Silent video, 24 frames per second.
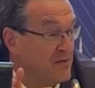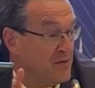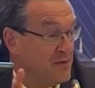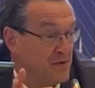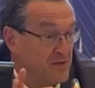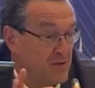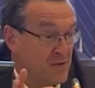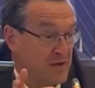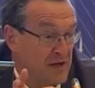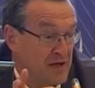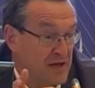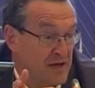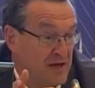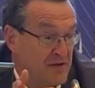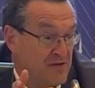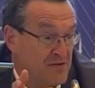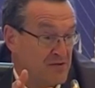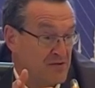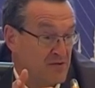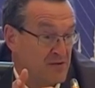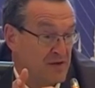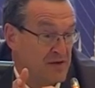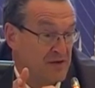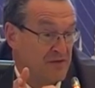What we are
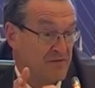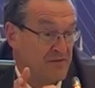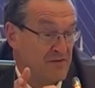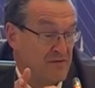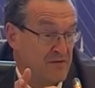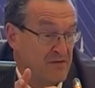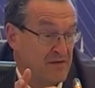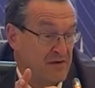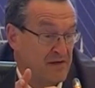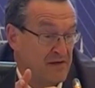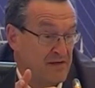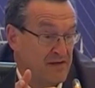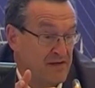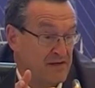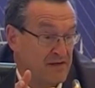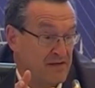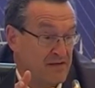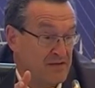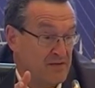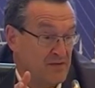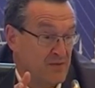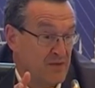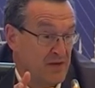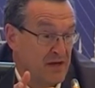doing for that
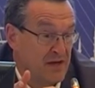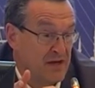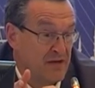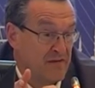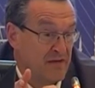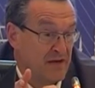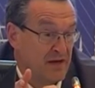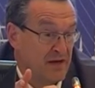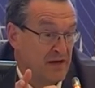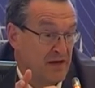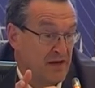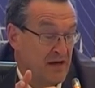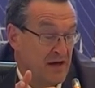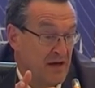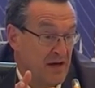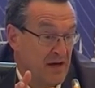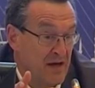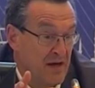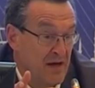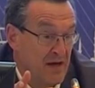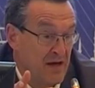is we're having